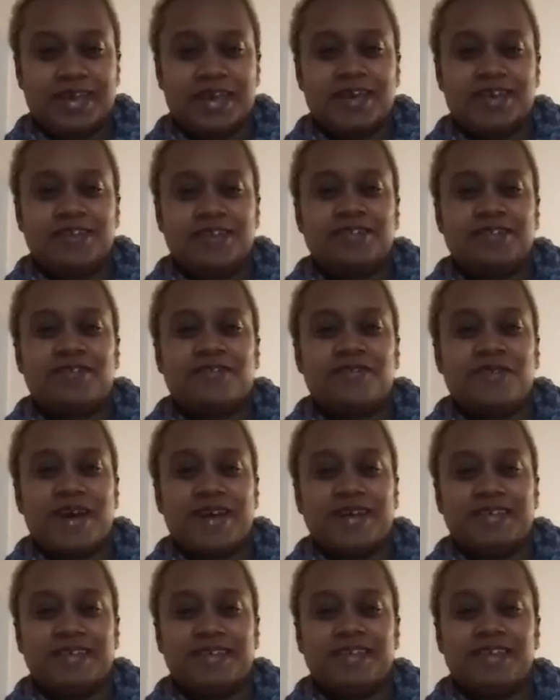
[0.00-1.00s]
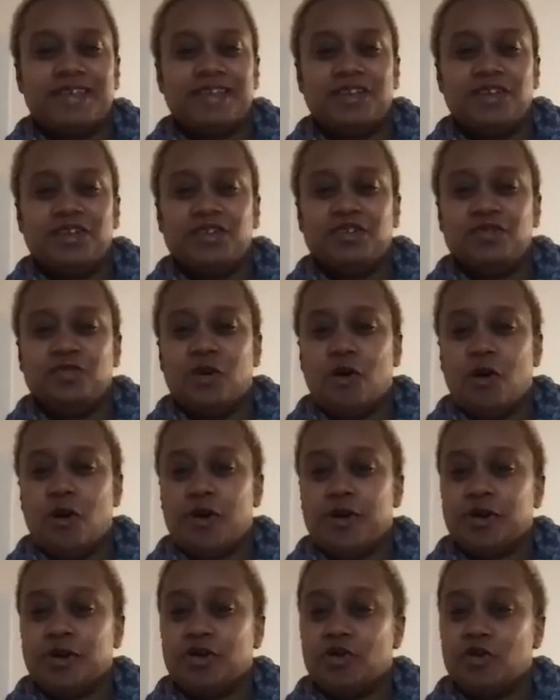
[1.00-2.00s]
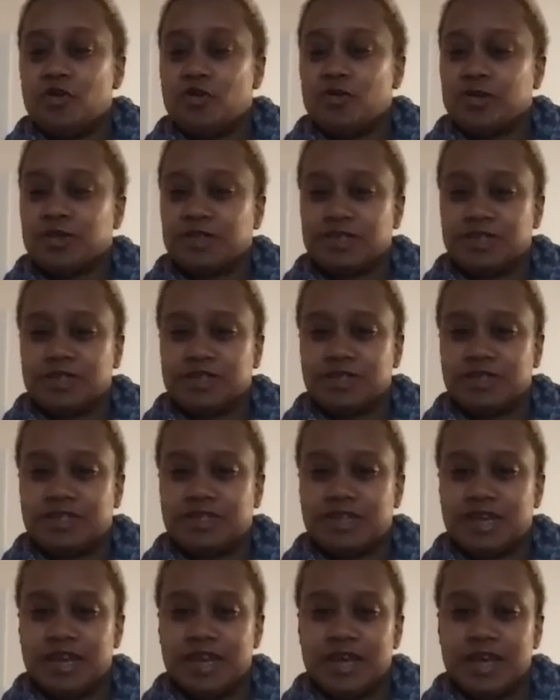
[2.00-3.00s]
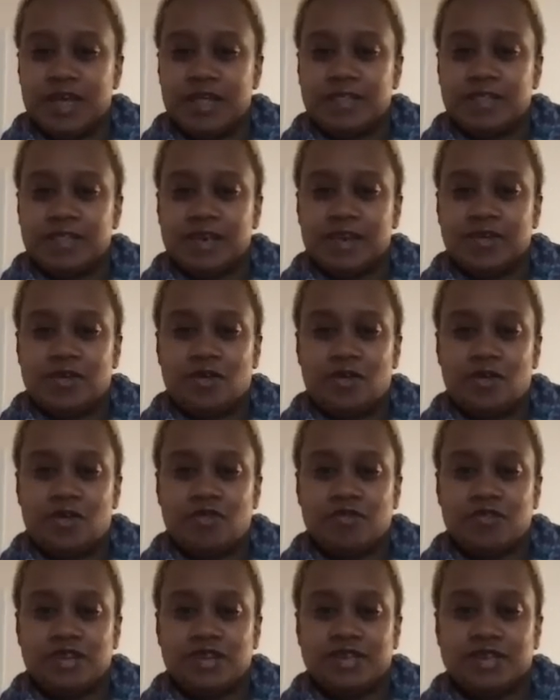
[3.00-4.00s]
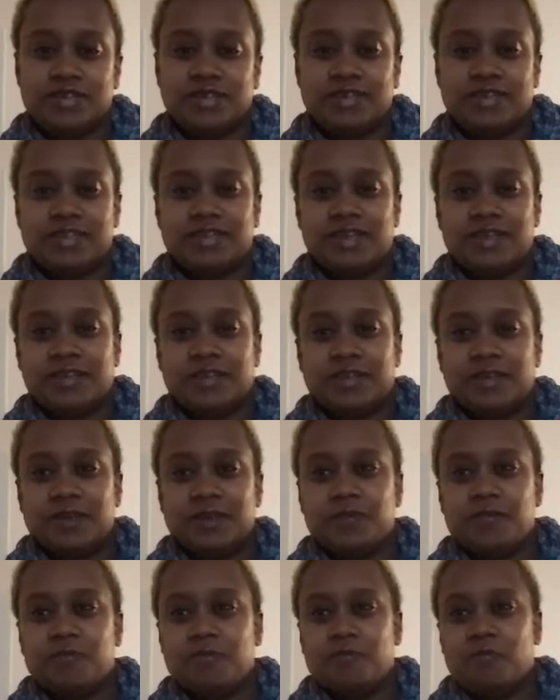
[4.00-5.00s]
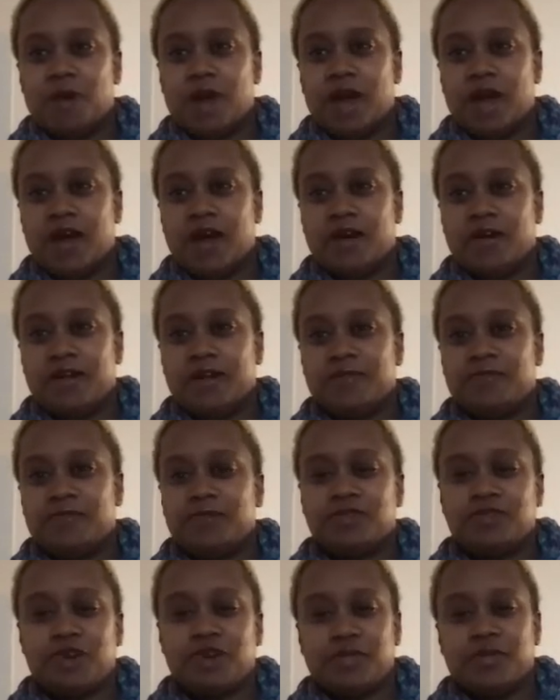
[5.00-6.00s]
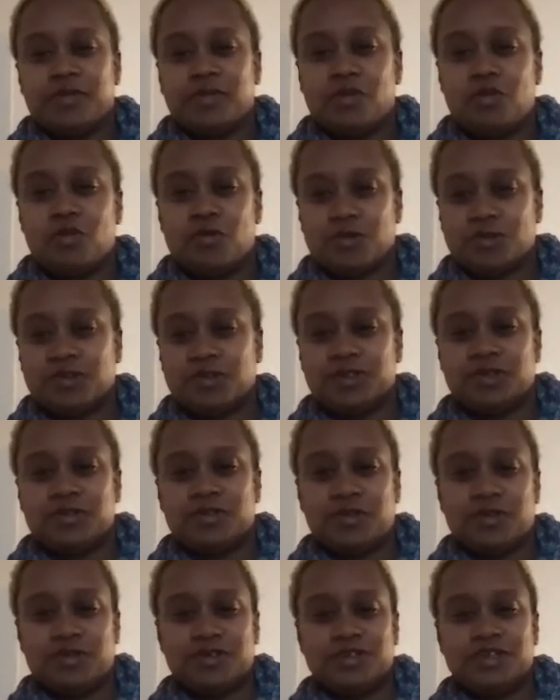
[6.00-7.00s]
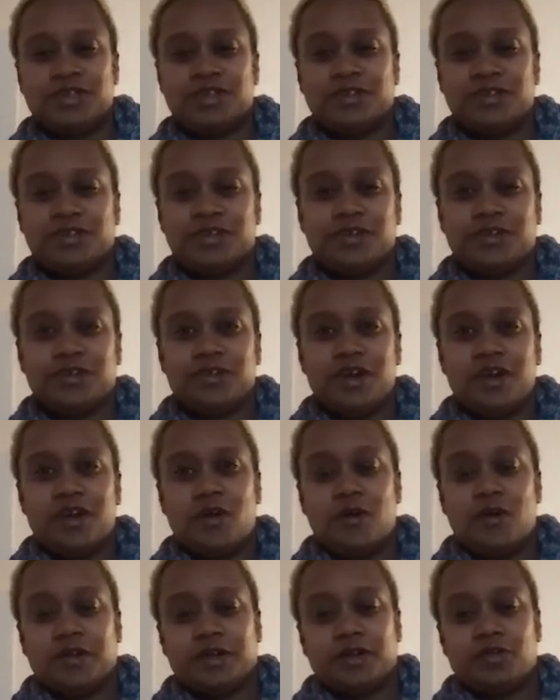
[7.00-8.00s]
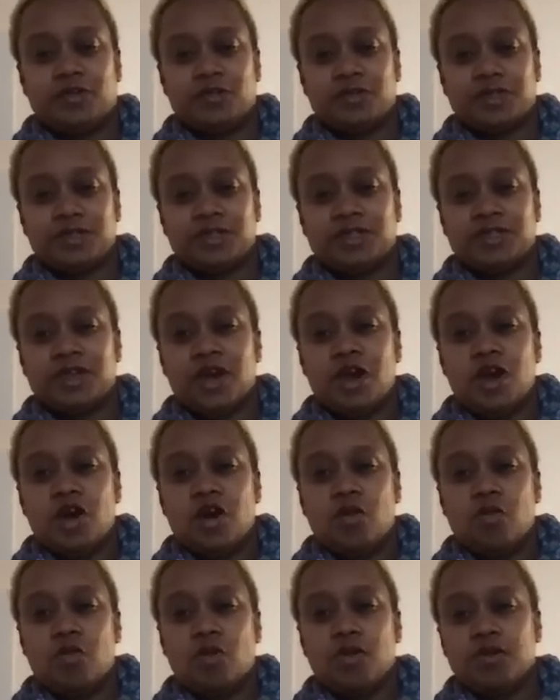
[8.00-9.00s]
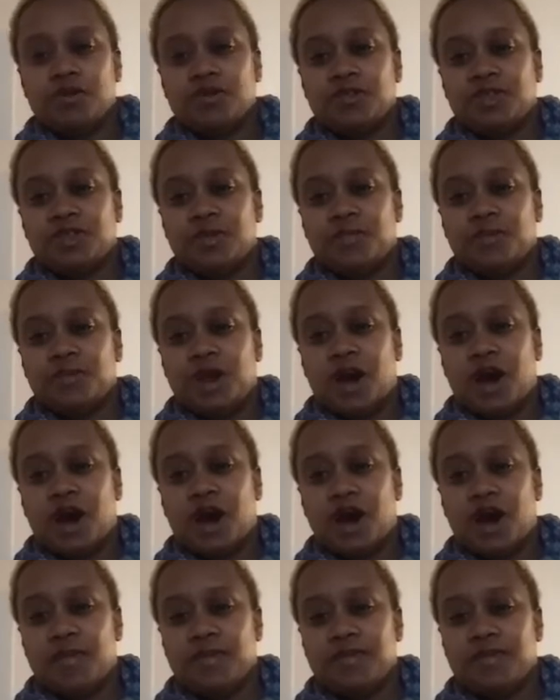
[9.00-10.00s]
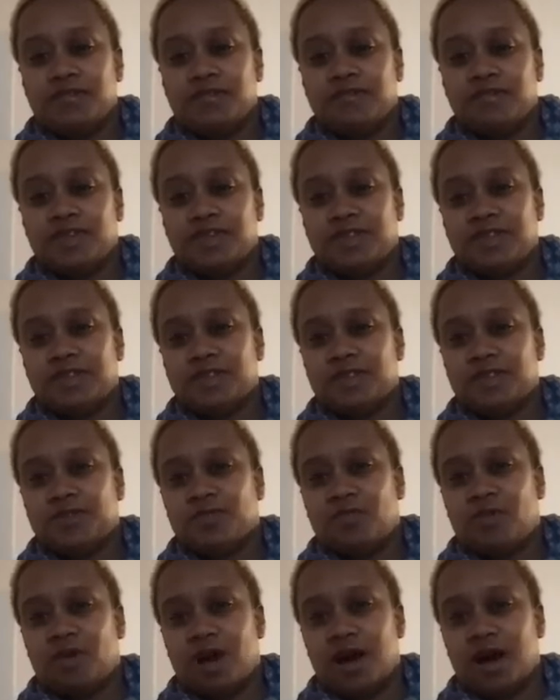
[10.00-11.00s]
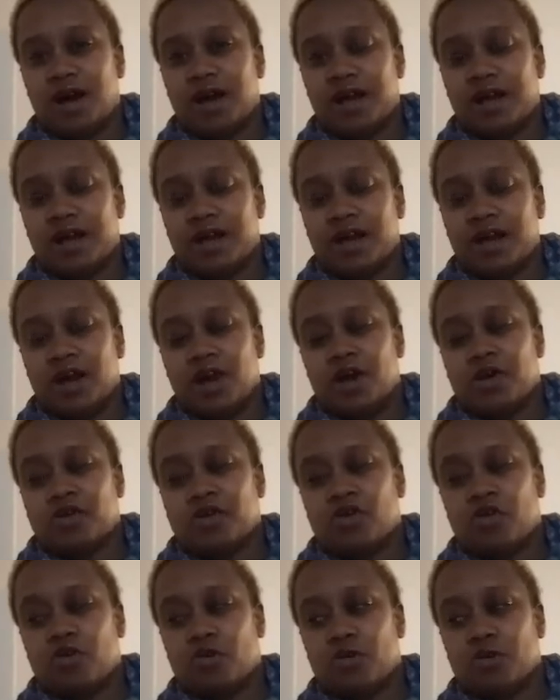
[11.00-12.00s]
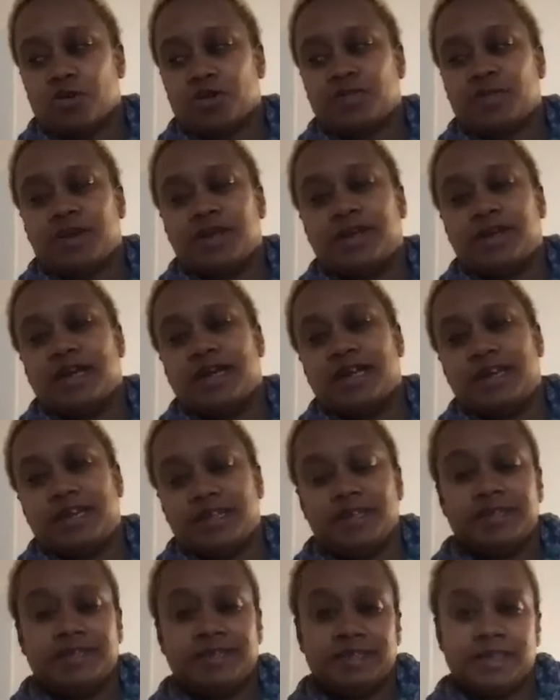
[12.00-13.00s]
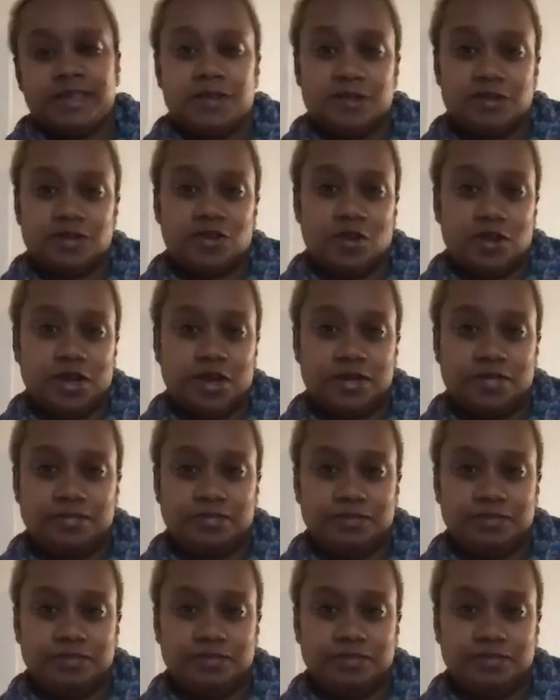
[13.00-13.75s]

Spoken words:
so I see that you audit courses that aren't selling well, and we're talking about courses in particular, online courses. What are some common reasons why a course might not hit its sales target?